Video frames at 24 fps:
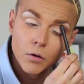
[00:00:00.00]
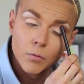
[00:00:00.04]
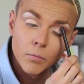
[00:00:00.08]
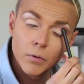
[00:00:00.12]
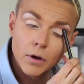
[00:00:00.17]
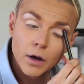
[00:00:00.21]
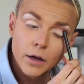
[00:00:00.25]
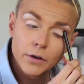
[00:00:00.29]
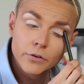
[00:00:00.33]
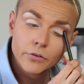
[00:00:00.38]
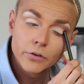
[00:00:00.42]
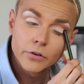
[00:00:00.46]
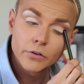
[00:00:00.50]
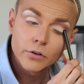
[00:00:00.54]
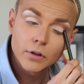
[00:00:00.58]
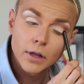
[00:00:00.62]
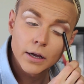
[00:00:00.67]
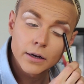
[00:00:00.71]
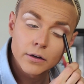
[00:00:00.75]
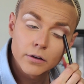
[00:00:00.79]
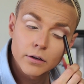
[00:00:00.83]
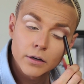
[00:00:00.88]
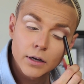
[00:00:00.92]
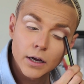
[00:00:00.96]
but I just
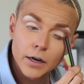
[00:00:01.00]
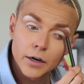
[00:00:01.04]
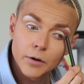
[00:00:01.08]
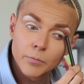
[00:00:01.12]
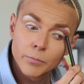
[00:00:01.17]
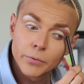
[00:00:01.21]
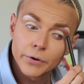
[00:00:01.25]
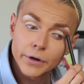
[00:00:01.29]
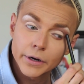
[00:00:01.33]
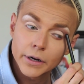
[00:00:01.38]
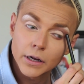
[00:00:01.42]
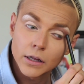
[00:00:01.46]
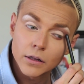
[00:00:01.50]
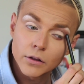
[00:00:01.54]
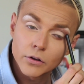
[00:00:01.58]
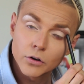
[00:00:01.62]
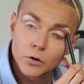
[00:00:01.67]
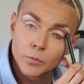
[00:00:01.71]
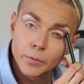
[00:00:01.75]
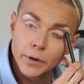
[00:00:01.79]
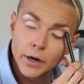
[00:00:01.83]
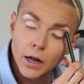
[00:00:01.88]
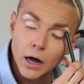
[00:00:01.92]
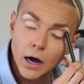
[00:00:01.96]
like to kind of bring it a
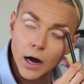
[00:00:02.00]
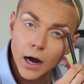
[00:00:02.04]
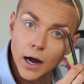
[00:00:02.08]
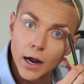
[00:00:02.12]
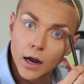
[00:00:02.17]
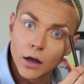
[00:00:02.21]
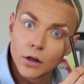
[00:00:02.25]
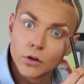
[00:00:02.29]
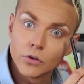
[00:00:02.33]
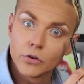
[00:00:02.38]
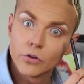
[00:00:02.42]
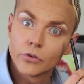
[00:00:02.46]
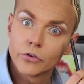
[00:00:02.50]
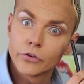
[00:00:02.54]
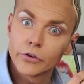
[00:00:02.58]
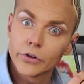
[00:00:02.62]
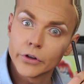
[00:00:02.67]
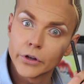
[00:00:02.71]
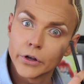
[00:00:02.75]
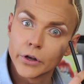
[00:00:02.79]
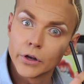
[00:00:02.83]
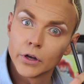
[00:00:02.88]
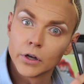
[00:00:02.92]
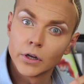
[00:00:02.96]
little bit higher just
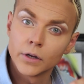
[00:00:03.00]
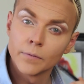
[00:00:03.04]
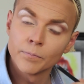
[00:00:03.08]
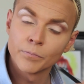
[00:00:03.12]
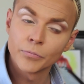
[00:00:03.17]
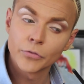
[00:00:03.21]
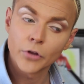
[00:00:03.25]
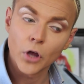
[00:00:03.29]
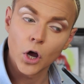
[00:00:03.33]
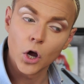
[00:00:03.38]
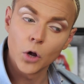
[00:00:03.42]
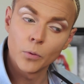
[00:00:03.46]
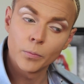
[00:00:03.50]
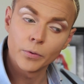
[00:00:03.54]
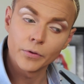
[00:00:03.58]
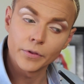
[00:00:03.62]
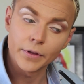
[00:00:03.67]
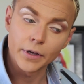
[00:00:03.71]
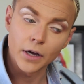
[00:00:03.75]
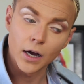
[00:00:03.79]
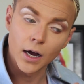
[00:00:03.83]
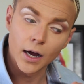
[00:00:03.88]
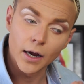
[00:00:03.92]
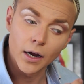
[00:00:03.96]
to open
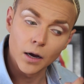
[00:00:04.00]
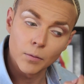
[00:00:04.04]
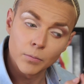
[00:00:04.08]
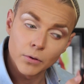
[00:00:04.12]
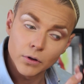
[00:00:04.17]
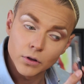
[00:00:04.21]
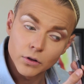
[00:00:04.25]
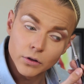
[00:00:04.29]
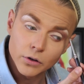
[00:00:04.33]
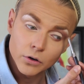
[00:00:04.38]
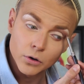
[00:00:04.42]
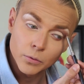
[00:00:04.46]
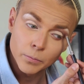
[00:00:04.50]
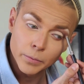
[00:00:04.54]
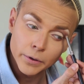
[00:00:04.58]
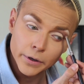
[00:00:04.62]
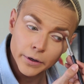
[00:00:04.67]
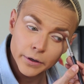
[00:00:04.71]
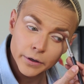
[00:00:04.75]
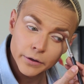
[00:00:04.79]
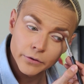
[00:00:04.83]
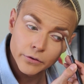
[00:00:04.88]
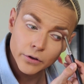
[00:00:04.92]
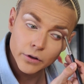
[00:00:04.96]
the eye up a little
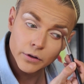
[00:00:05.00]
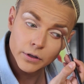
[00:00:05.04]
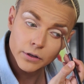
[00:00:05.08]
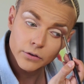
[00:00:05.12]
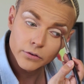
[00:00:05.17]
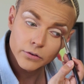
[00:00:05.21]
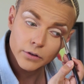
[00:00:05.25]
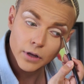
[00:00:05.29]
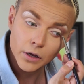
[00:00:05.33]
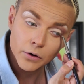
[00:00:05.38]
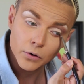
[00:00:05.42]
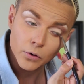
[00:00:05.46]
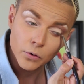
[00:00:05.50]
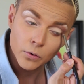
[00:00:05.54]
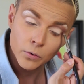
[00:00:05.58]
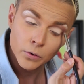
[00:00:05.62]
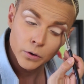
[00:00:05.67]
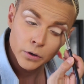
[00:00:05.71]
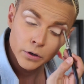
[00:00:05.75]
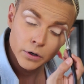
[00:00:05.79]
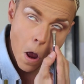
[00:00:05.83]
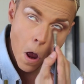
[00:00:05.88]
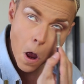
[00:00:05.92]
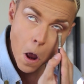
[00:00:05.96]
bit. It's only
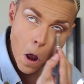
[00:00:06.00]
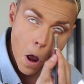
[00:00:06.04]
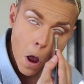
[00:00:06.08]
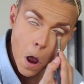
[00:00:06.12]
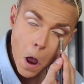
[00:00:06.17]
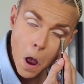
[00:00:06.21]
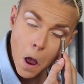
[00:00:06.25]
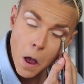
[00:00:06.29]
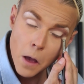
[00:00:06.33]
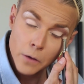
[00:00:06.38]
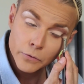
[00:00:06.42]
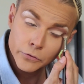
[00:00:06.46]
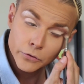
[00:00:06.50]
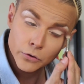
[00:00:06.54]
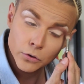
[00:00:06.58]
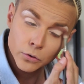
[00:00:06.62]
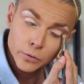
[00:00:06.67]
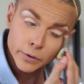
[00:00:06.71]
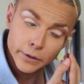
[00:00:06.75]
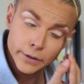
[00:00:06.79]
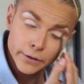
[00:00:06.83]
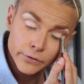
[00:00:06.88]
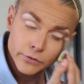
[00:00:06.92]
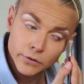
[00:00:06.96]
subtle. As
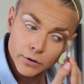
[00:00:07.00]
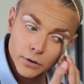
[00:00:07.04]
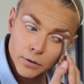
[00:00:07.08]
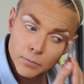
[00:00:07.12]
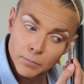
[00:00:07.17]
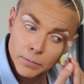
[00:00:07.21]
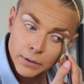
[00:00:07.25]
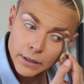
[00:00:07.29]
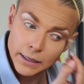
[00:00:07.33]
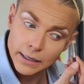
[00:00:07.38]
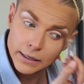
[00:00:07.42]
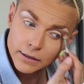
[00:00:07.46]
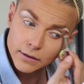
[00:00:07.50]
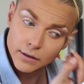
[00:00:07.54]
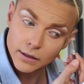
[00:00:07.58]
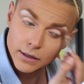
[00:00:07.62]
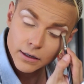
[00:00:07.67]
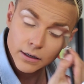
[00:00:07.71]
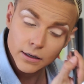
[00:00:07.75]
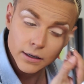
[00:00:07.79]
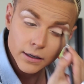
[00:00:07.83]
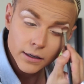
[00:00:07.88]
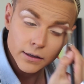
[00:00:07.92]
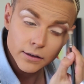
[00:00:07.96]
always,
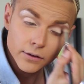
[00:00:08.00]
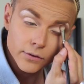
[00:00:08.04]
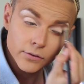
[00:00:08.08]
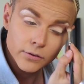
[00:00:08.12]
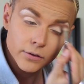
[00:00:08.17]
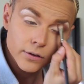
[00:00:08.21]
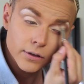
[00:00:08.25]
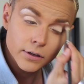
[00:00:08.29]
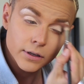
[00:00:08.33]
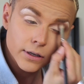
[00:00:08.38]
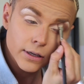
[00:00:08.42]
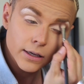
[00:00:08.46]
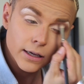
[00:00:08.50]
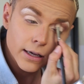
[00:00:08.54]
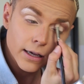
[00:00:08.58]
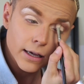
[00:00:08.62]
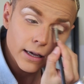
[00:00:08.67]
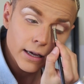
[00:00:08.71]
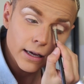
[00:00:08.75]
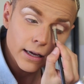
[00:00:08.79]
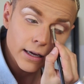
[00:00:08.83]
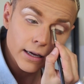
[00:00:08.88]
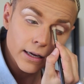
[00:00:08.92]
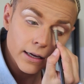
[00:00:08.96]
blending is
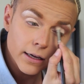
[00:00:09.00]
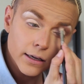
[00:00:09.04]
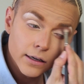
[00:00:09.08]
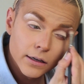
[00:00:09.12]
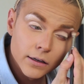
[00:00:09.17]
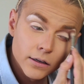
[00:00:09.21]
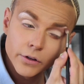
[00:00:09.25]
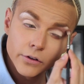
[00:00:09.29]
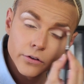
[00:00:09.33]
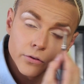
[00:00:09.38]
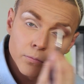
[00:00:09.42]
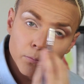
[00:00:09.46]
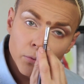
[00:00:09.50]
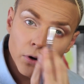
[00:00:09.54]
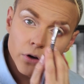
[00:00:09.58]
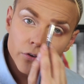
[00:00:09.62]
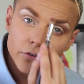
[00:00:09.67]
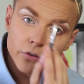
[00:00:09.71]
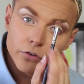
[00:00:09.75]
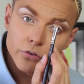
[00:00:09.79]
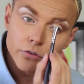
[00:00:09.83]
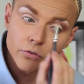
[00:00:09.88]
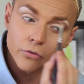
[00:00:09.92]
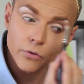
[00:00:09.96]
key. This
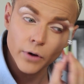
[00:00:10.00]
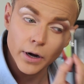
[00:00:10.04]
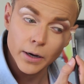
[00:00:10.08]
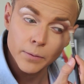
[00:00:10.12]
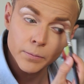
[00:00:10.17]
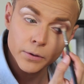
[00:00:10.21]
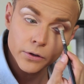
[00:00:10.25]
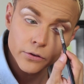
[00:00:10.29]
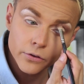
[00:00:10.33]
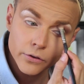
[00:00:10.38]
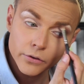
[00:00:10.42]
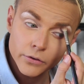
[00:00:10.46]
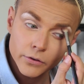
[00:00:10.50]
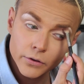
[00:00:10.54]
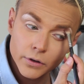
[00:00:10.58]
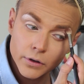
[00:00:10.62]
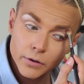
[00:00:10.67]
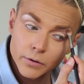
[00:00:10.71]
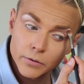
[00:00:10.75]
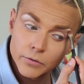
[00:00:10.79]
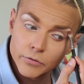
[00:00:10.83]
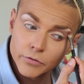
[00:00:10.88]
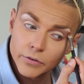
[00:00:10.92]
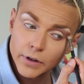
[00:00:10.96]
brush is great because it's
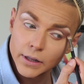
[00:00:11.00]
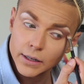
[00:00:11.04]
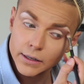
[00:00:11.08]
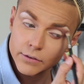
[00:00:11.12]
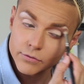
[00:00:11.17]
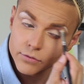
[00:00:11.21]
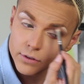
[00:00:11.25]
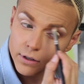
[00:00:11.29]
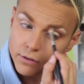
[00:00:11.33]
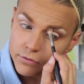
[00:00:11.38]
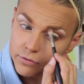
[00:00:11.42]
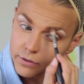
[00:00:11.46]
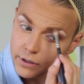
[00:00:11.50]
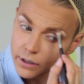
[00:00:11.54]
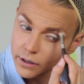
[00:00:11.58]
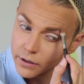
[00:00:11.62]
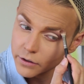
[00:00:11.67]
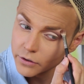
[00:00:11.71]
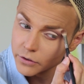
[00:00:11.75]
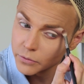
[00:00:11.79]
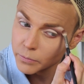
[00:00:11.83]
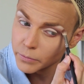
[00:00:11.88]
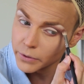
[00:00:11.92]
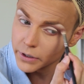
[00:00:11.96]
fairly fluffy and
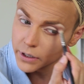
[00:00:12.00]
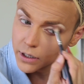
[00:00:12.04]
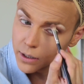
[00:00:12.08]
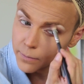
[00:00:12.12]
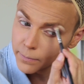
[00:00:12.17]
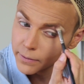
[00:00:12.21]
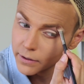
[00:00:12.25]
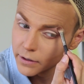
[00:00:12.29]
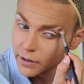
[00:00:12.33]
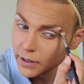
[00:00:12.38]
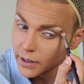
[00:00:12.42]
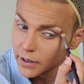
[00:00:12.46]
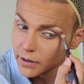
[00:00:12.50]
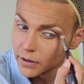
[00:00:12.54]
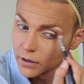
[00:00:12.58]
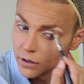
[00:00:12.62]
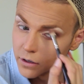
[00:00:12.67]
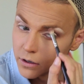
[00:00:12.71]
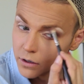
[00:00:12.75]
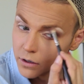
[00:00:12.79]
you just bring it up in there,